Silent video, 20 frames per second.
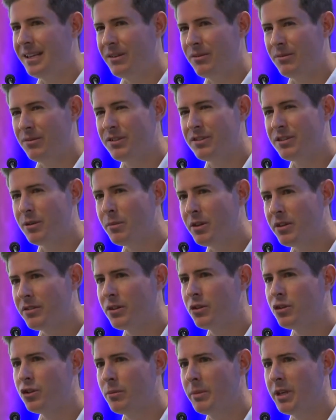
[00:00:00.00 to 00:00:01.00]
some of the
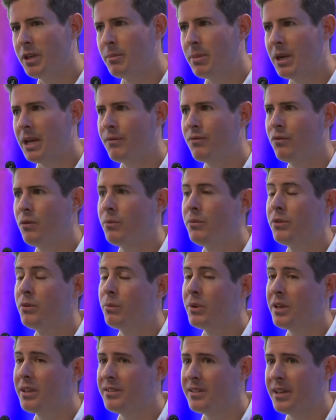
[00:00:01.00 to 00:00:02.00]
social media platforms, and
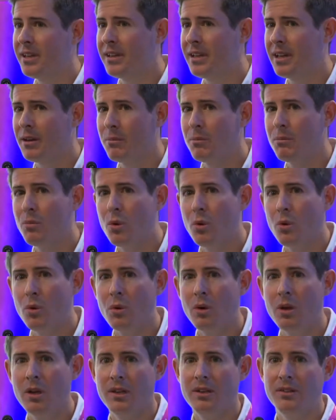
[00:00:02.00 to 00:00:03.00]
when I say that,
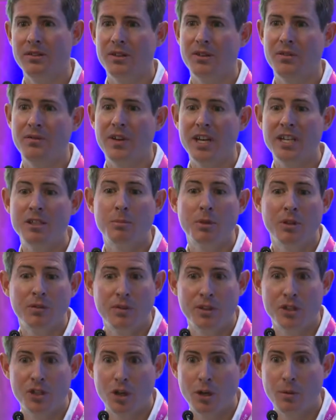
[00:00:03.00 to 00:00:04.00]
more sort of Facebook
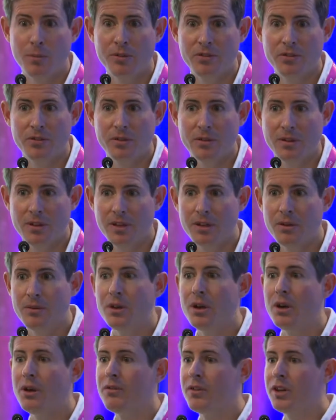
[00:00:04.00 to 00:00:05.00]
for Jobs, I don't
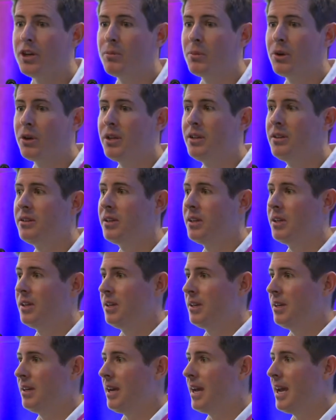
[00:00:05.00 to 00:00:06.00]
know if anybody
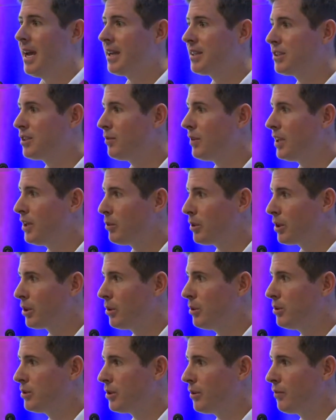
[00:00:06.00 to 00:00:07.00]
actively
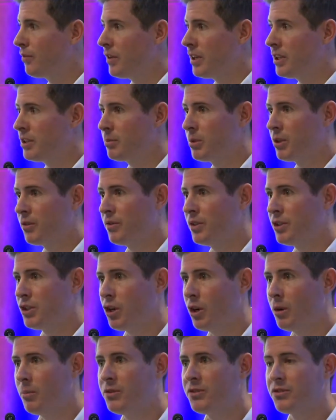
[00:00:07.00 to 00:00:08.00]
recruits on Facebook for
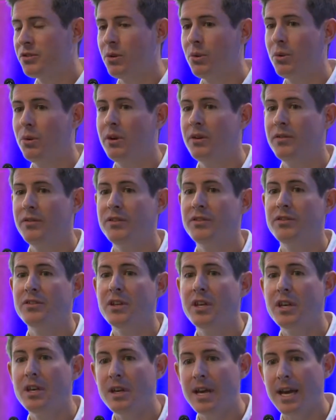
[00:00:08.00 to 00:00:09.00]
Jobs or has
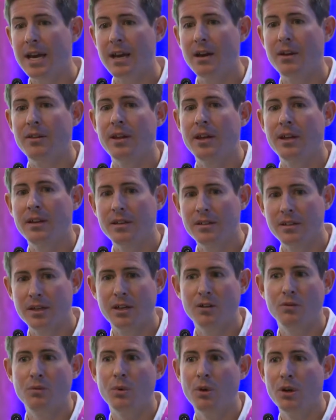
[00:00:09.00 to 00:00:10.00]
seen how that
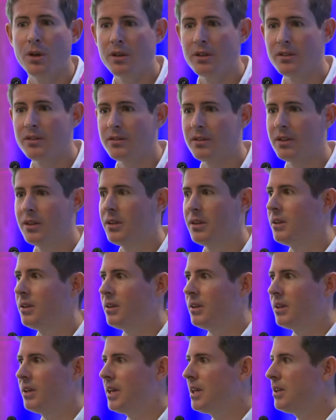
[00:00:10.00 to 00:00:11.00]
kind of works.
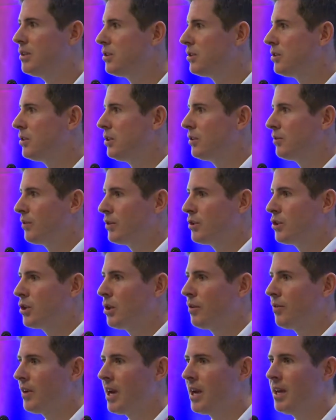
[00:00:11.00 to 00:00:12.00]
Again, just useful
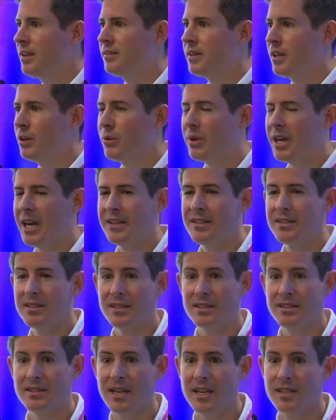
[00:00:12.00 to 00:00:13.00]
show of hands. Anyone had
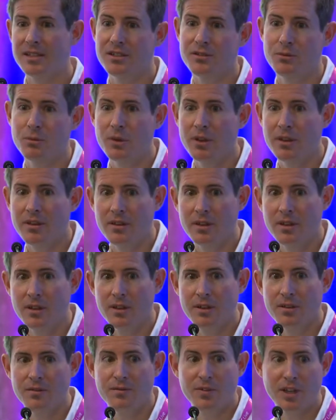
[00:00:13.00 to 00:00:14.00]
success with
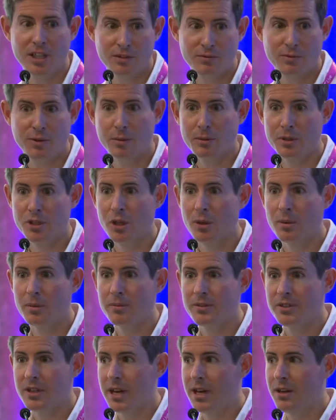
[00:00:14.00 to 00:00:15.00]
Facebook
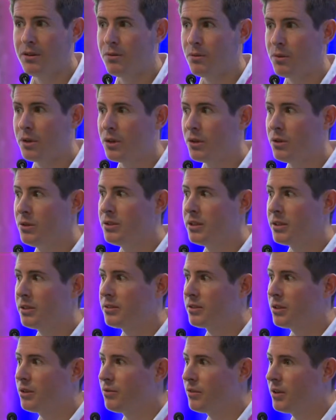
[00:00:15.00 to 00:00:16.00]
Jobs and recruiting
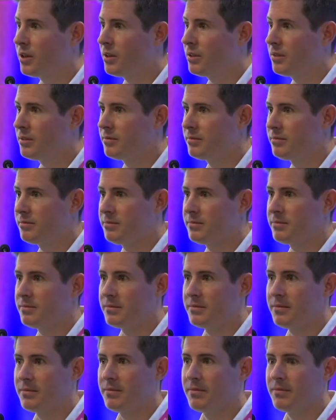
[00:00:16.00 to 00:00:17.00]
so far?
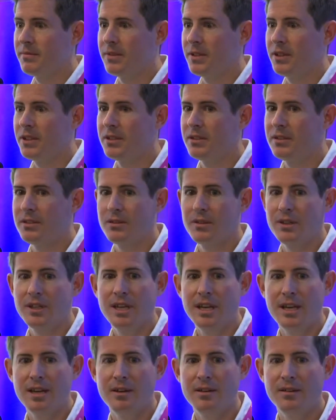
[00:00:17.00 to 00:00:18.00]
So
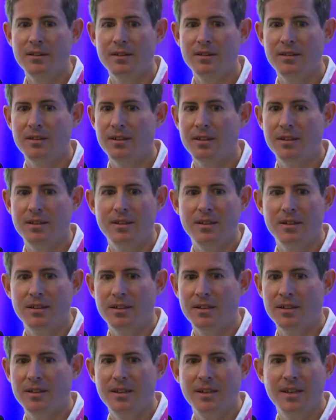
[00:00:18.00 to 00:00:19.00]
again,
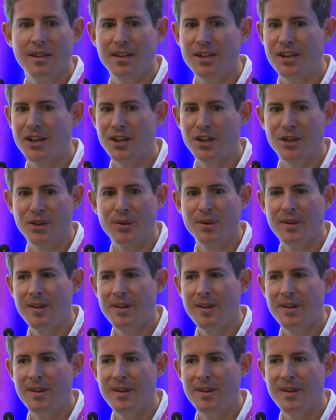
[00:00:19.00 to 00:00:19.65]
no.